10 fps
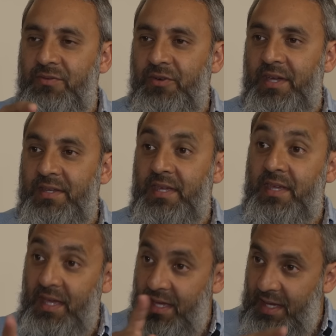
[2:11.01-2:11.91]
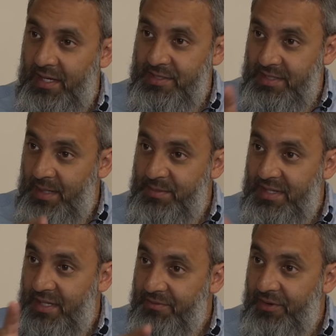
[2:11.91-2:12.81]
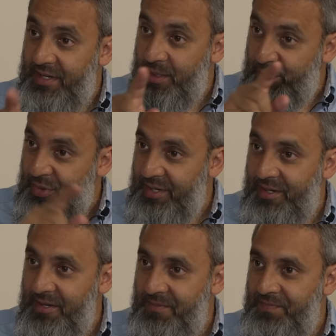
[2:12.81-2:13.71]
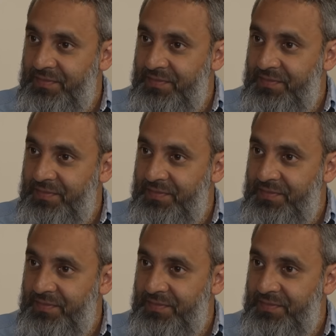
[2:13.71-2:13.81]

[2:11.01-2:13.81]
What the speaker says: Friday, timed at that Friday prayer,